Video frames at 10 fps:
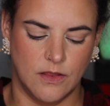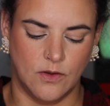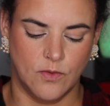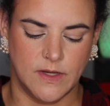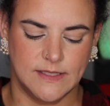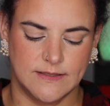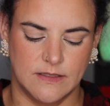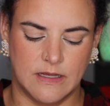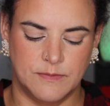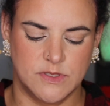the crease
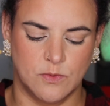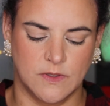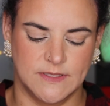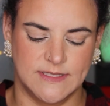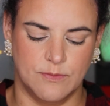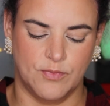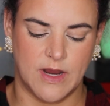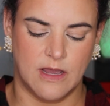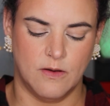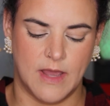and up towards the
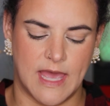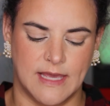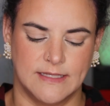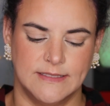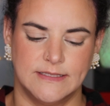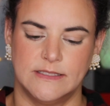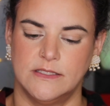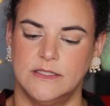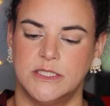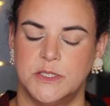brow
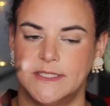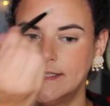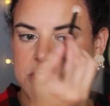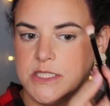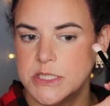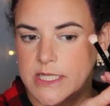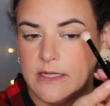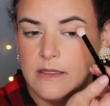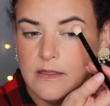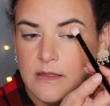as a transition
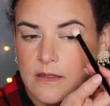shade.